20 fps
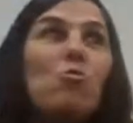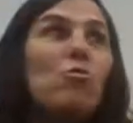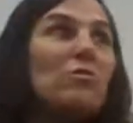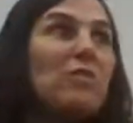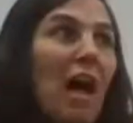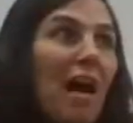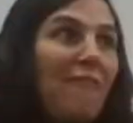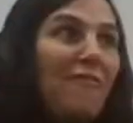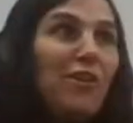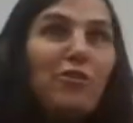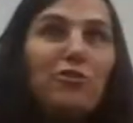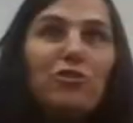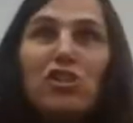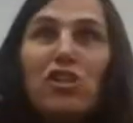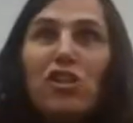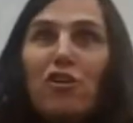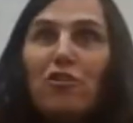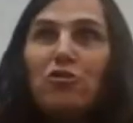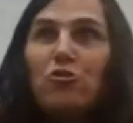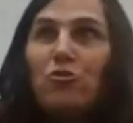and you
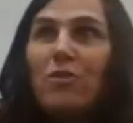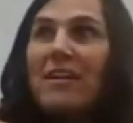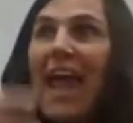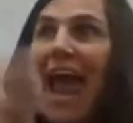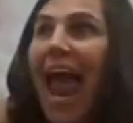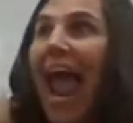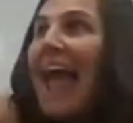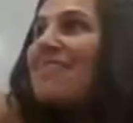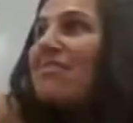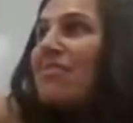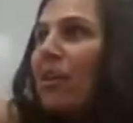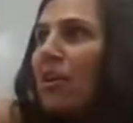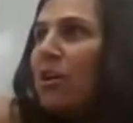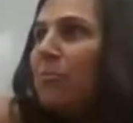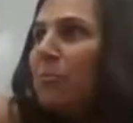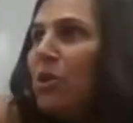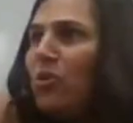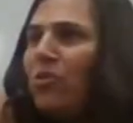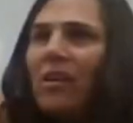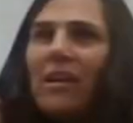love your children
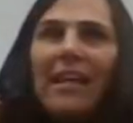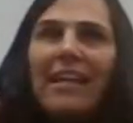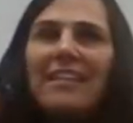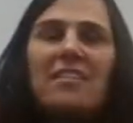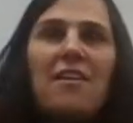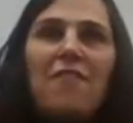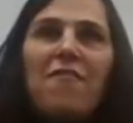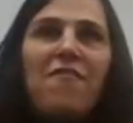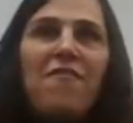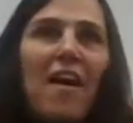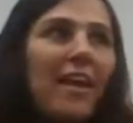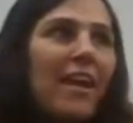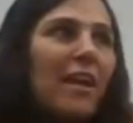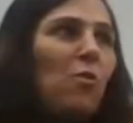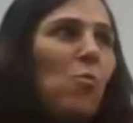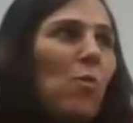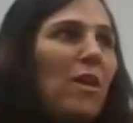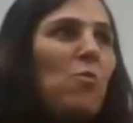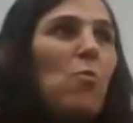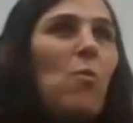and the community. It's
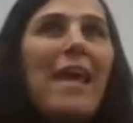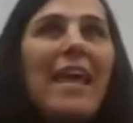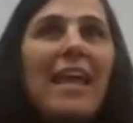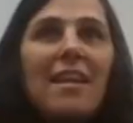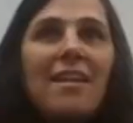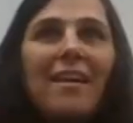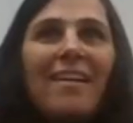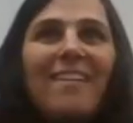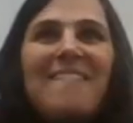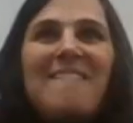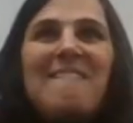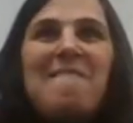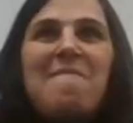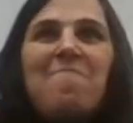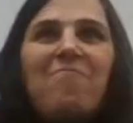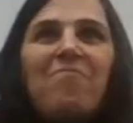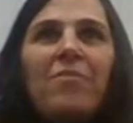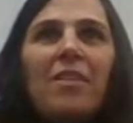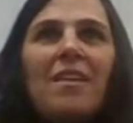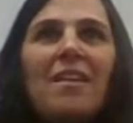a fucking
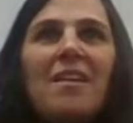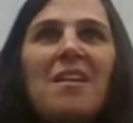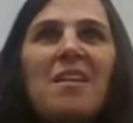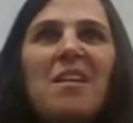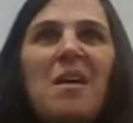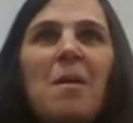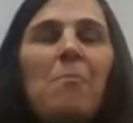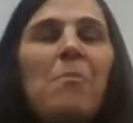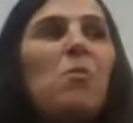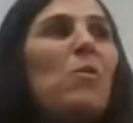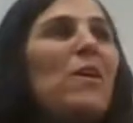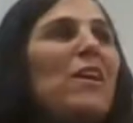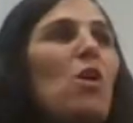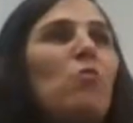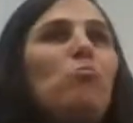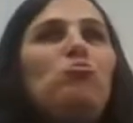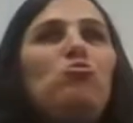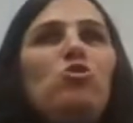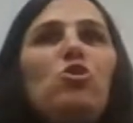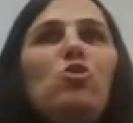win-win.
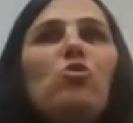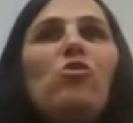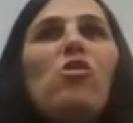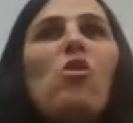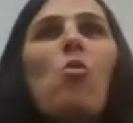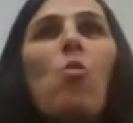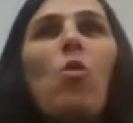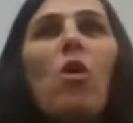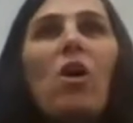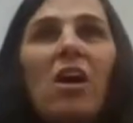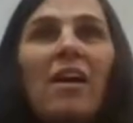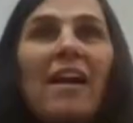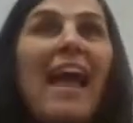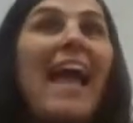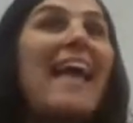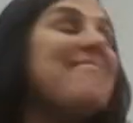But we don't do